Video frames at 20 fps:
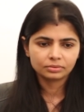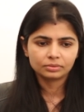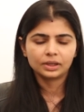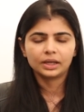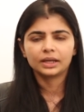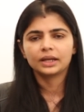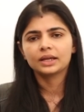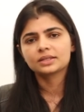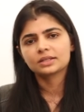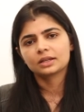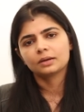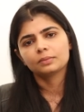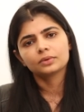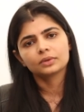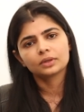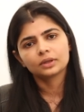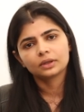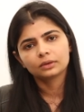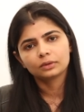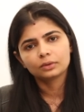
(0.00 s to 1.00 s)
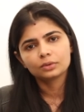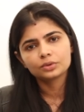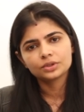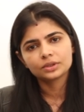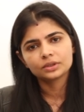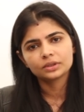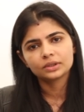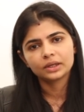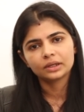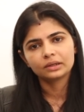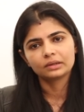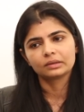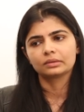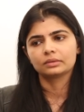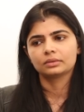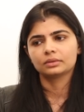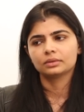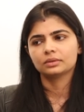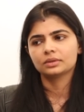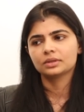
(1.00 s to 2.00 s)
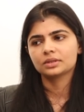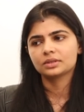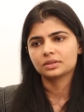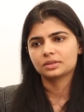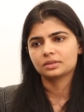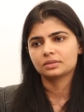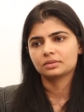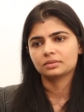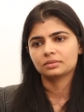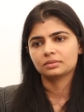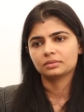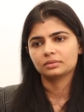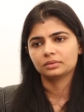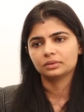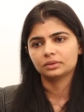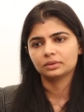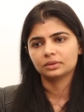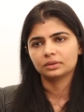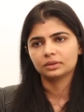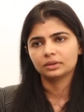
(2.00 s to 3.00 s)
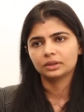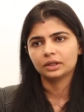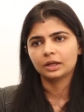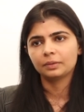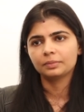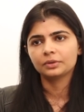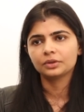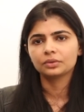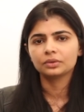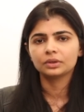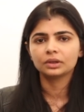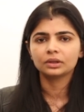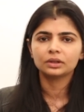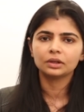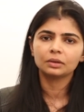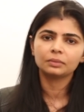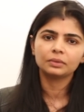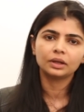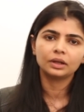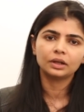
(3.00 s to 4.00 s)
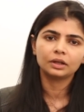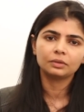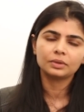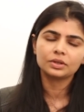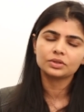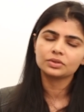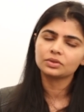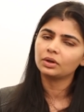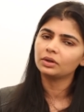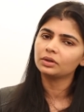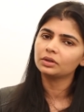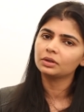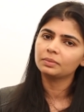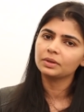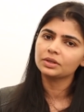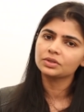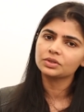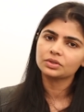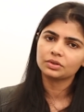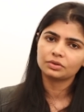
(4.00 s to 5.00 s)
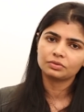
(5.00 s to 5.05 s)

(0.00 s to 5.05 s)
I guess come to the conclusion that this uh, the dubbing union terminating me is not on the basis